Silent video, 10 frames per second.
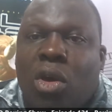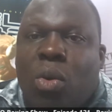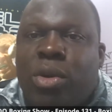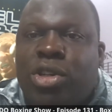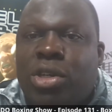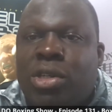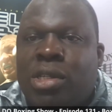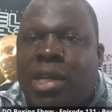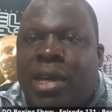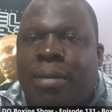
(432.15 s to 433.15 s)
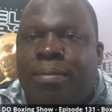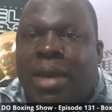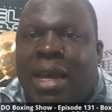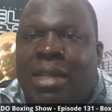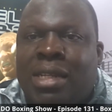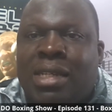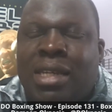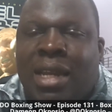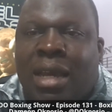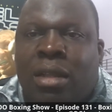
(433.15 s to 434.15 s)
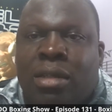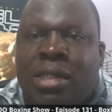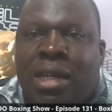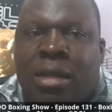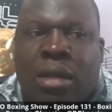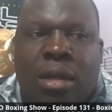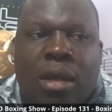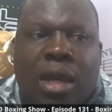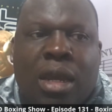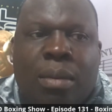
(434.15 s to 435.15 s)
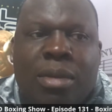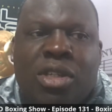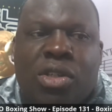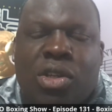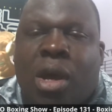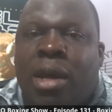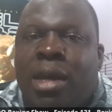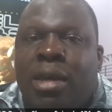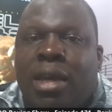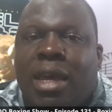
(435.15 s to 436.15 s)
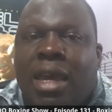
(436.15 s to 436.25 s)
which is um, at Dixie and Eglinton in Mississauga,